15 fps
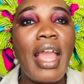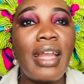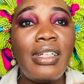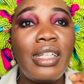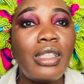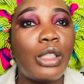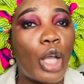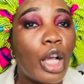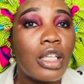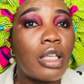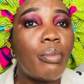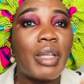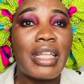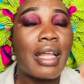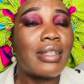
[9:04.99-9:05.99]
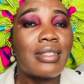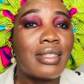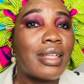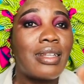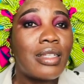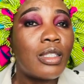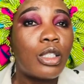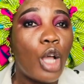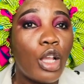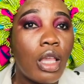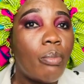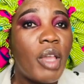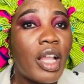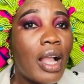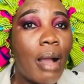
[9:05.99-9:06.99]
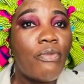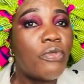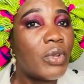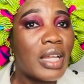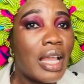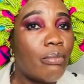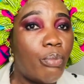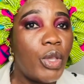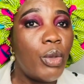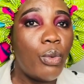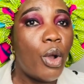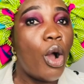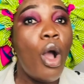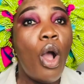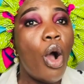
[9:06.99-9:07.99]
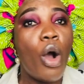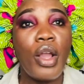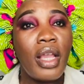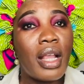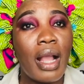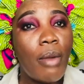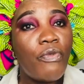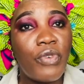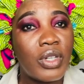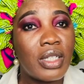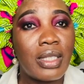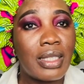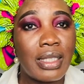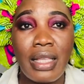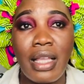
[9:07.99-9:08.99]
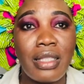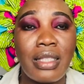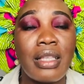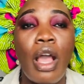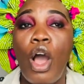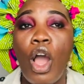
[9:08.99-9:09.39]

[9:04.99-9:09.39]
any document that they say that document comes from Liberia, or it comes from the state,